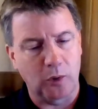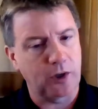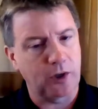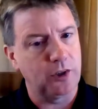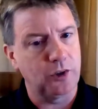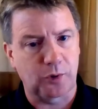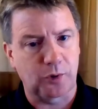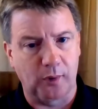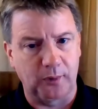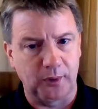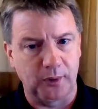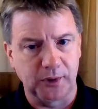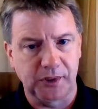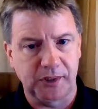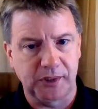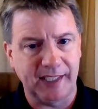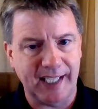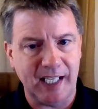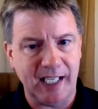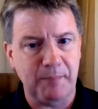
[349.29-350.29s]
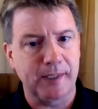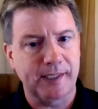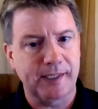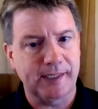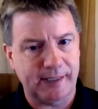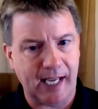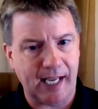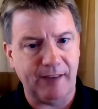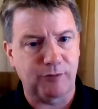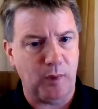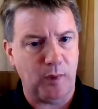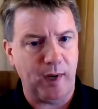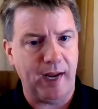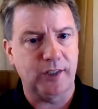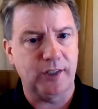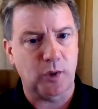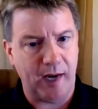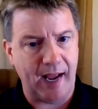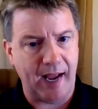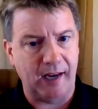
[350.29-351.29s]
or controls to keep a safe
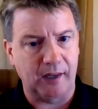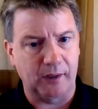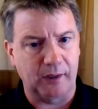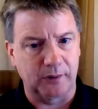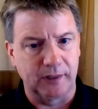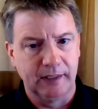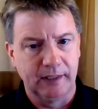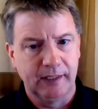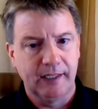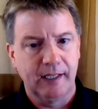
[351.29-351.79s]
re-entry angle.